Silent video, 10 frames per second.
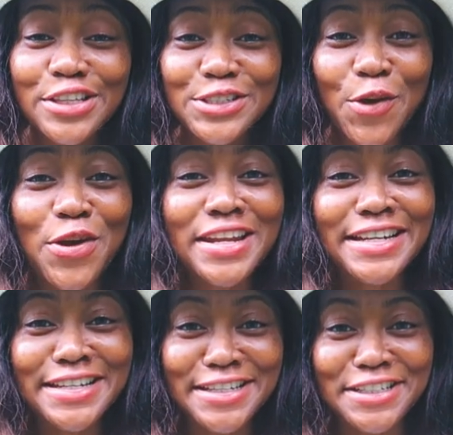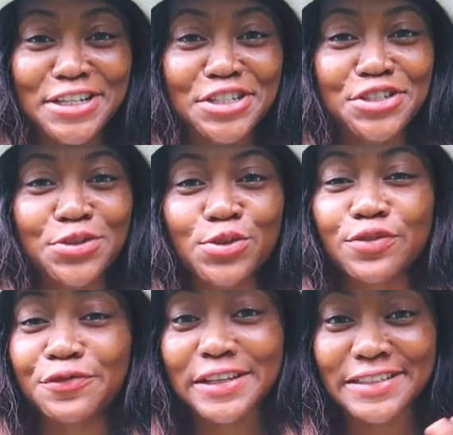also in addition to
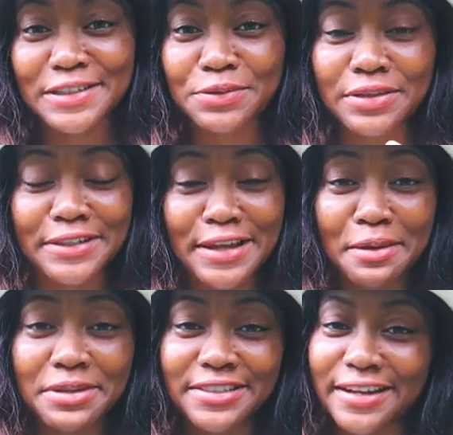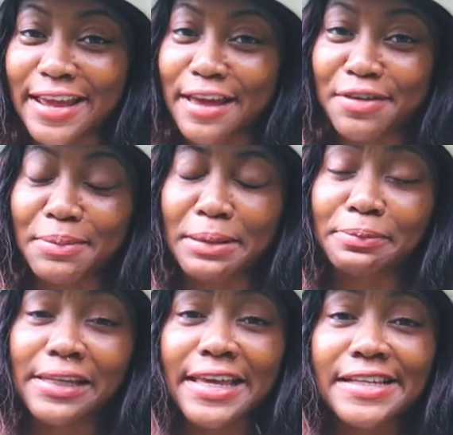fixing the damage that I have on my
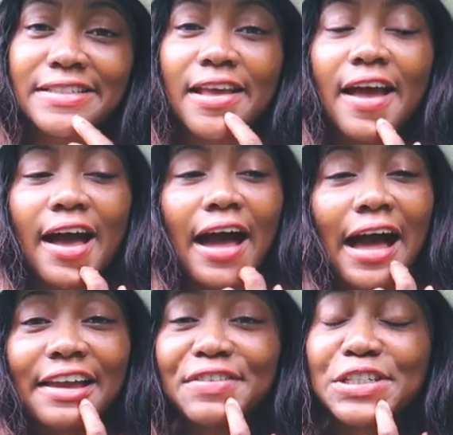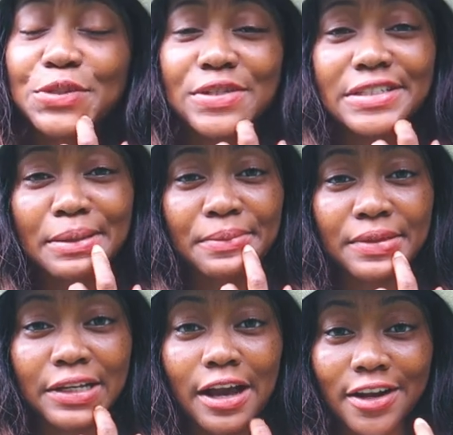place I've been doing some
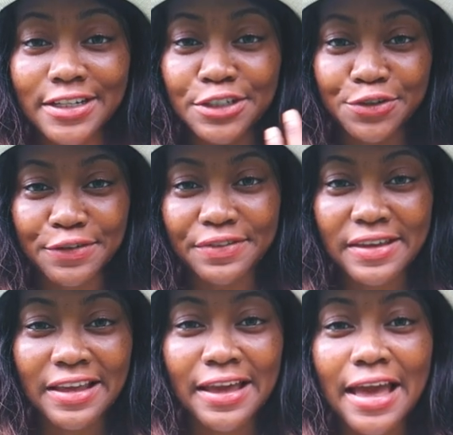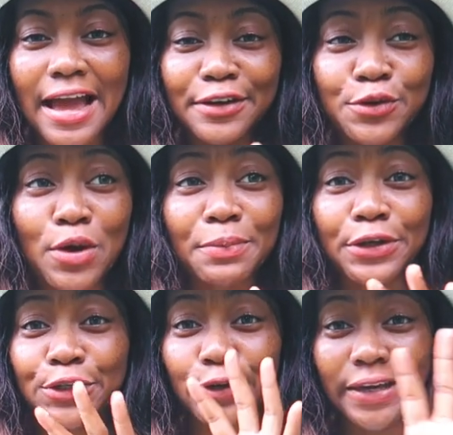garden thrifting I don't know
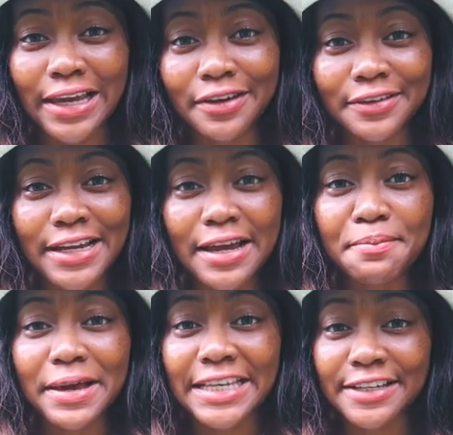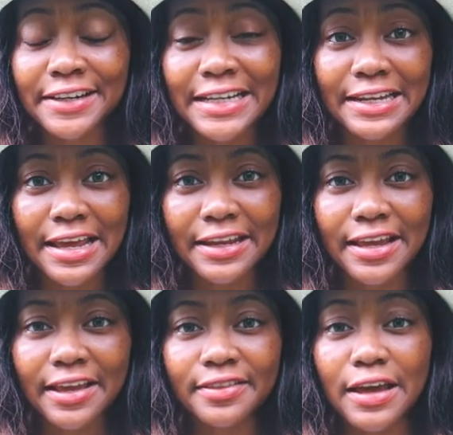about your area but here in
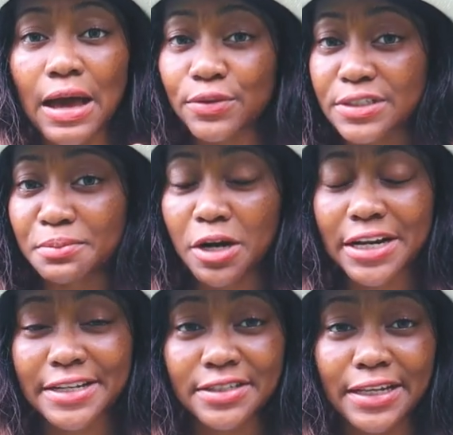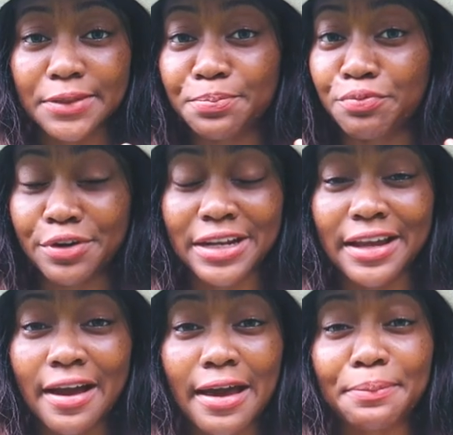Connecticut the housing market is like
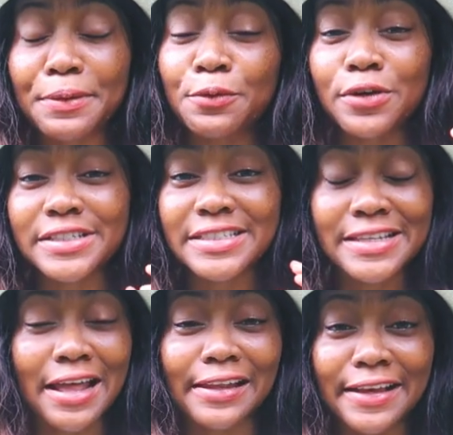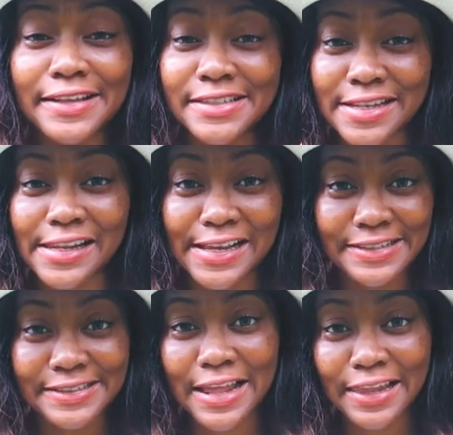pretty high people are selling and selling
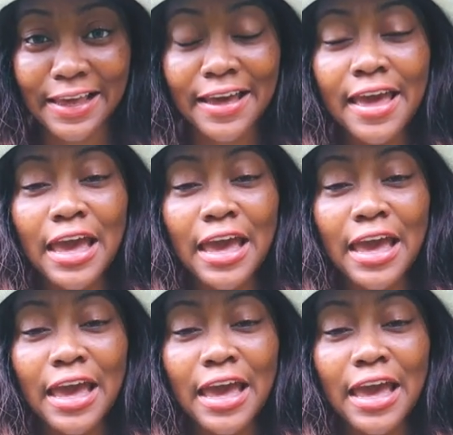and selling